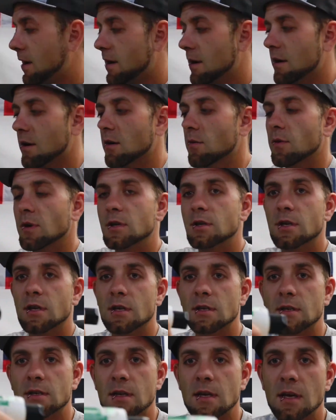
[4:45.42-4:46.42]
here, which
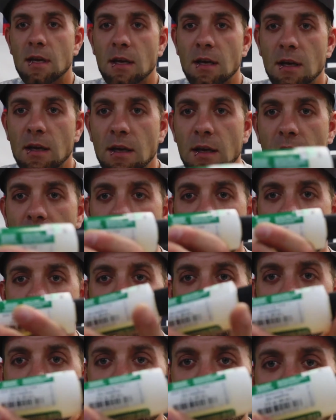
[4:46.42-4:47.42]
is the,
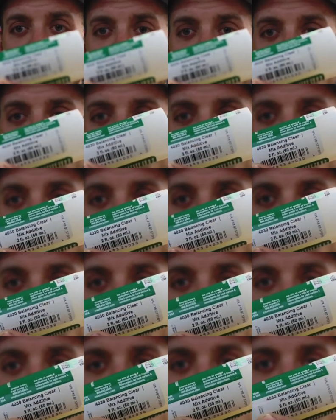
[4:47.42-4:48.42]
I don't know if I can get
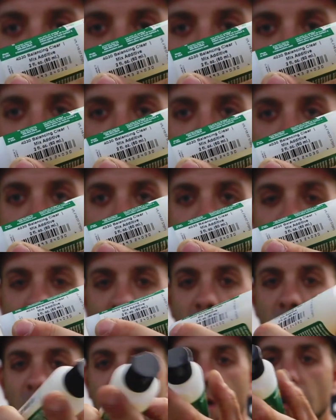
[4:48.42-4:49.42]
it to
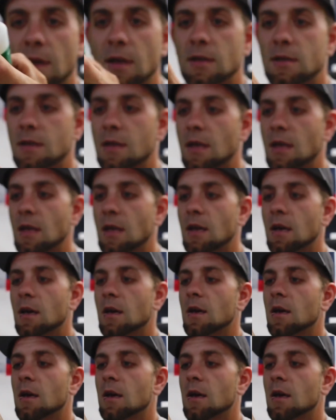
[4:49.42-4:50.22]
focus, but it's the